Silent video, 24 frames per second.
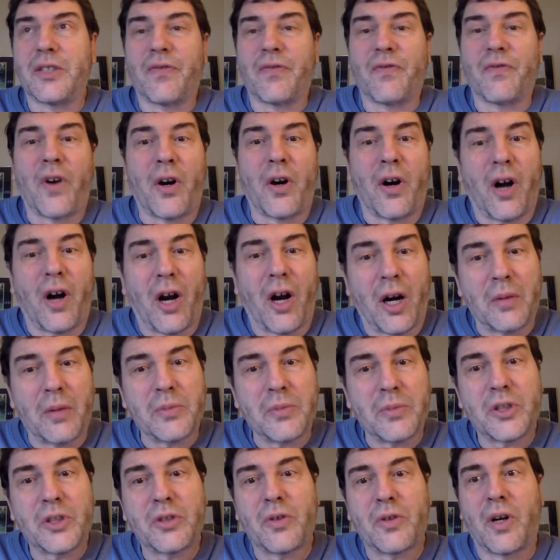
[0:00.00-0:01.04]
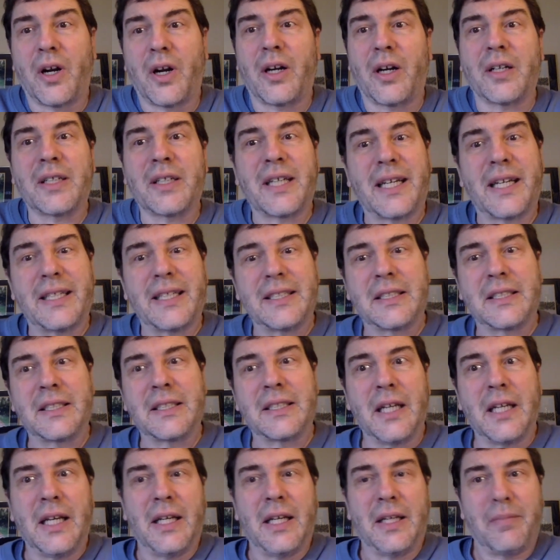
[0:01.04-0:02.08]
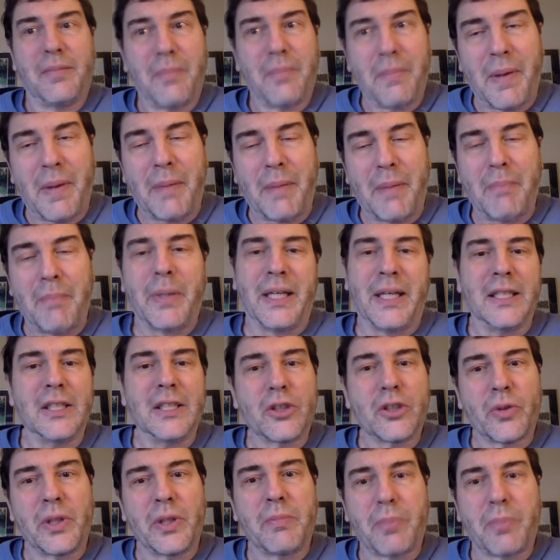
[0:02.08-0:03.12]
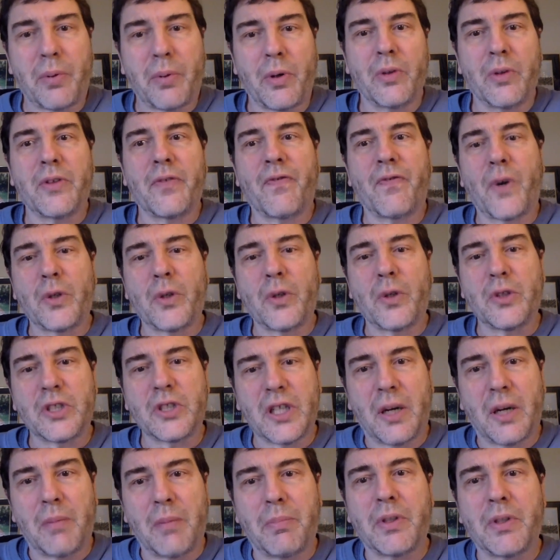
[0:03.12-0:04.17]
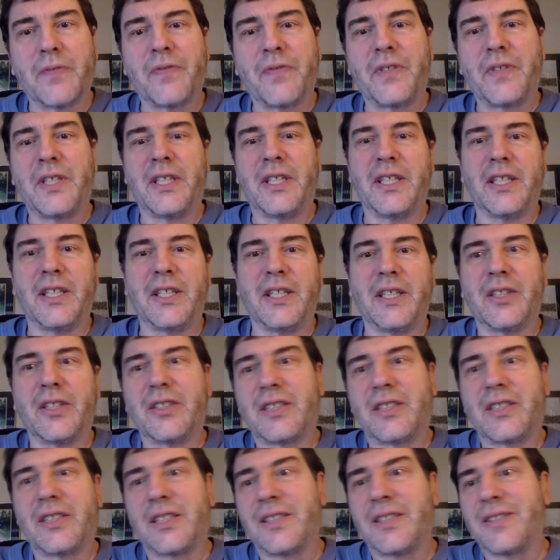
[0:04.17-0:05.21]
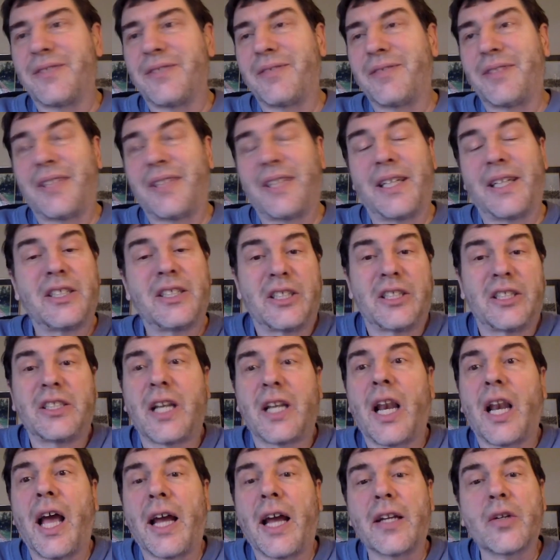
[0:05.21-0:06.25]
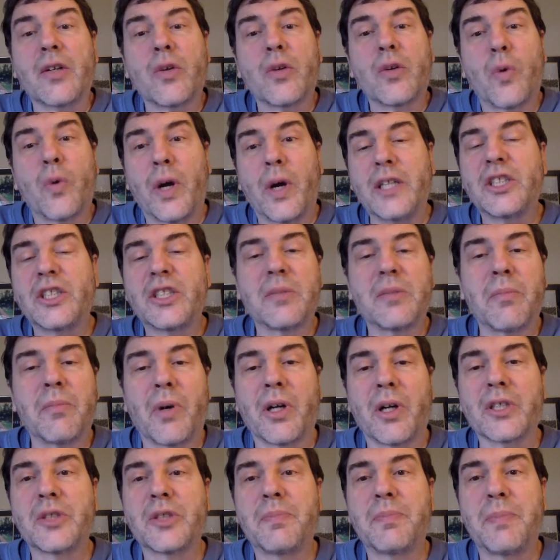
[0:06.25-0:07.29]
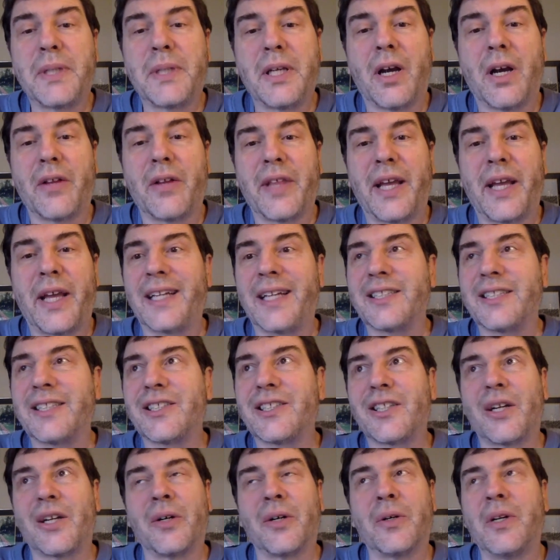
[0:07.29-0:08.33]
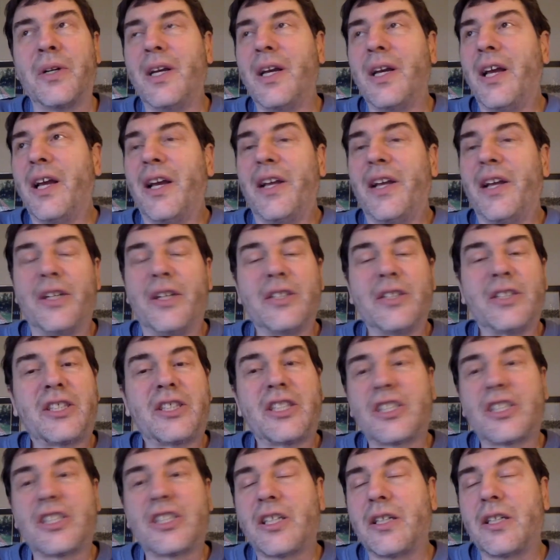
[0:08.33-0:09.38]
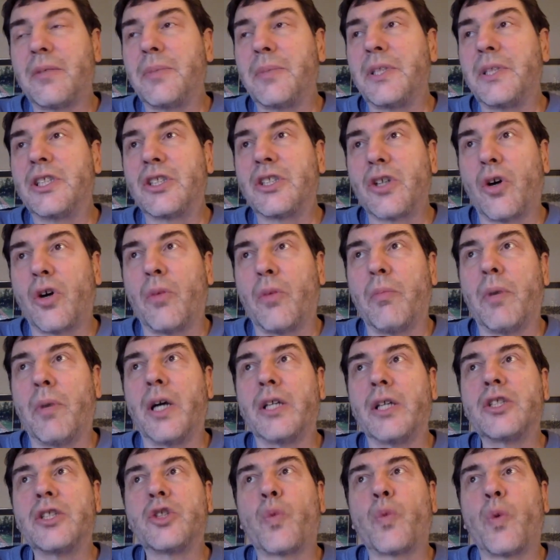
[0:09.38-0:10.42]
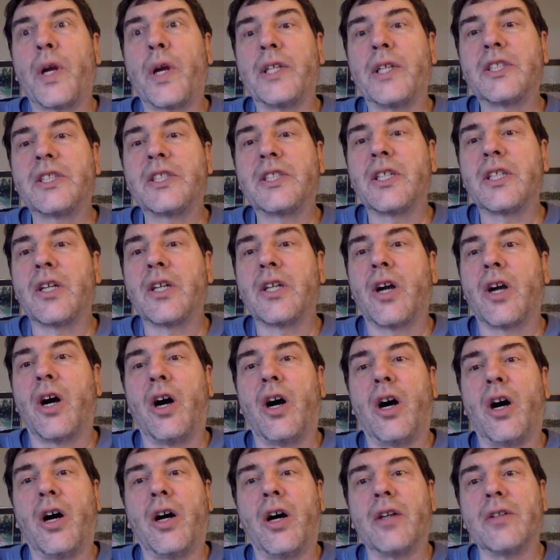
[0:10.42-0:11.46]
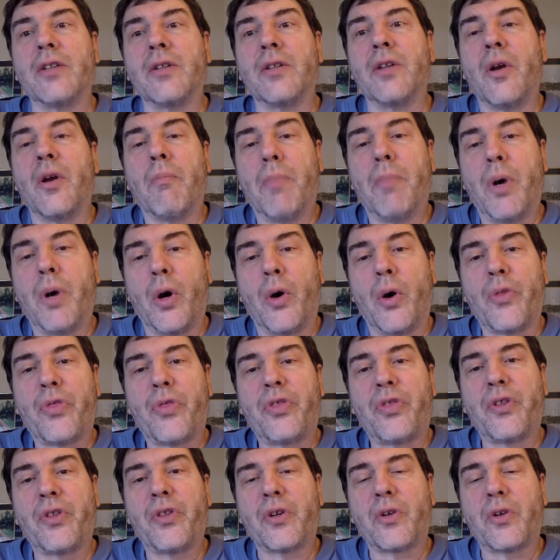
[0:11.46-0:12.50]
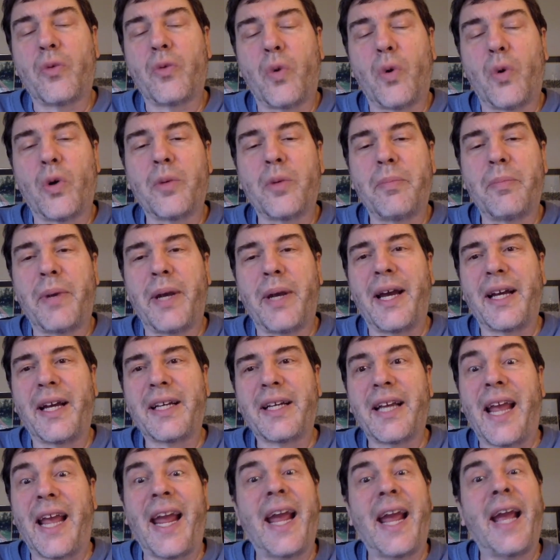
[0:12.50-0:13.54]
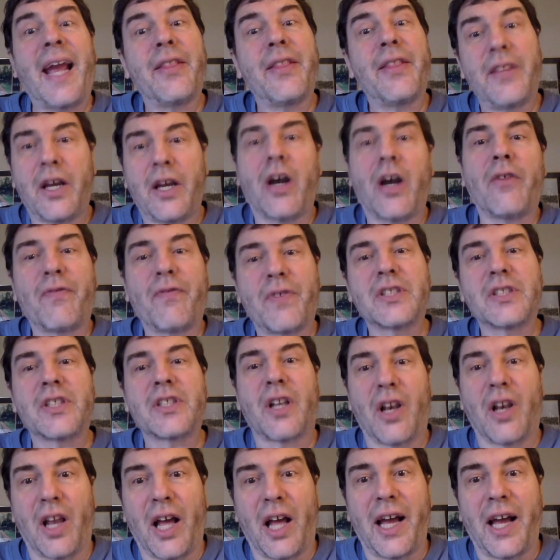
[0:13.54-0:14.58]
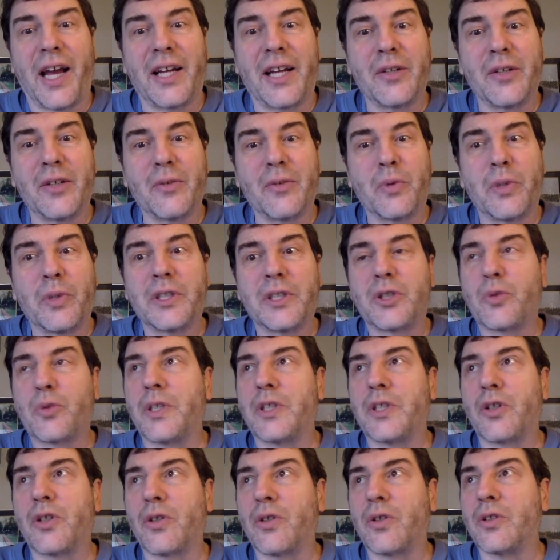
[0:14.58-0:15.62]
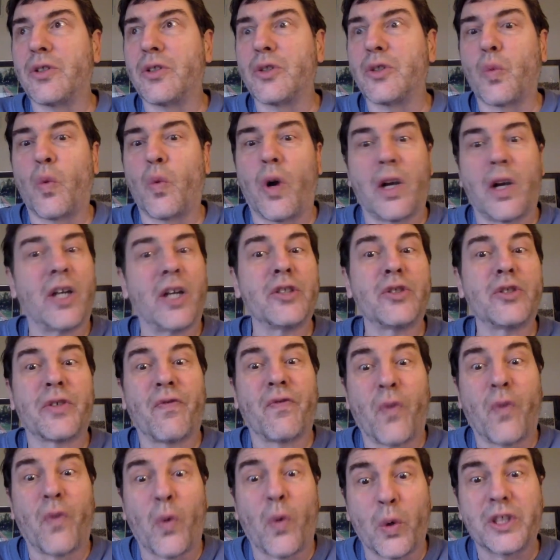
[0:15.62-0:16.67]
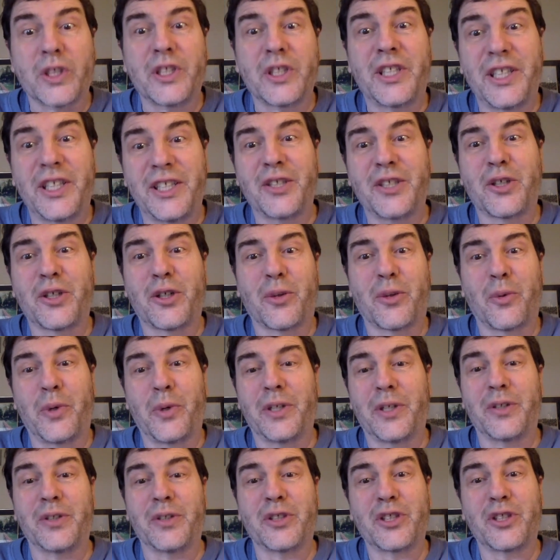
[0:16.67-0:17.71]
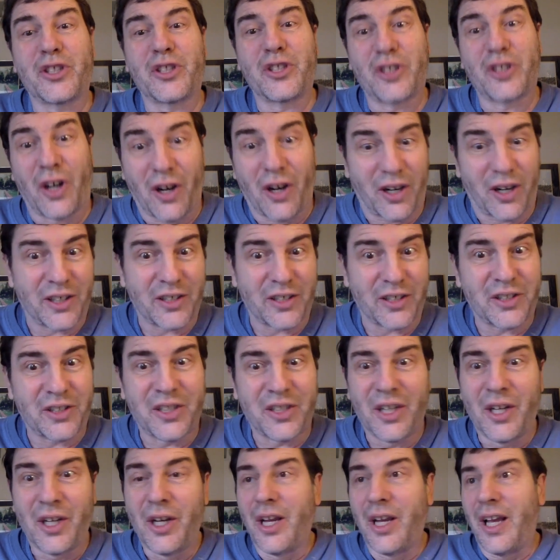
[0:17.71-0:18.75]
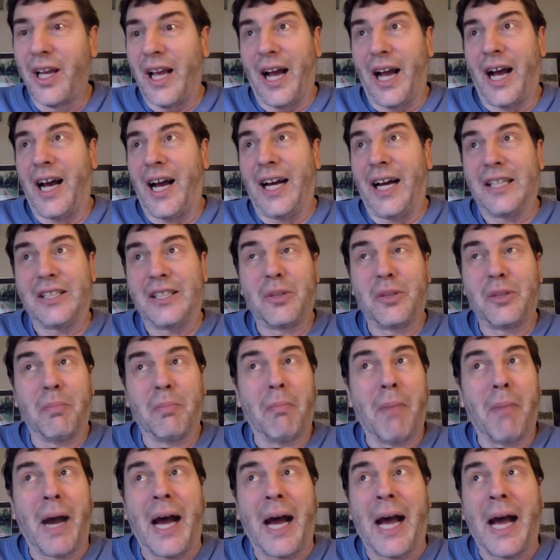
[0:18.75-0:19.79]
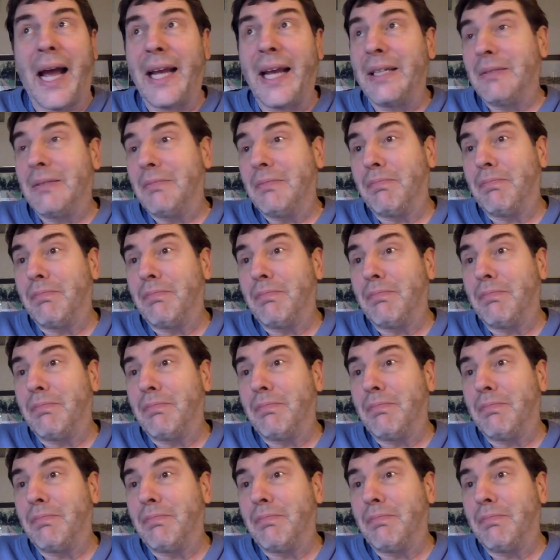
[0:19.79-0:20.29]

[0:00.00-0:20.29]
Jafar Armstrong has been injury prone the first couple of years, and then just a lot of question marks beyond that. So there's just going to be so much resting on both the quarterback and the offensive line, which returns 114 career starts. The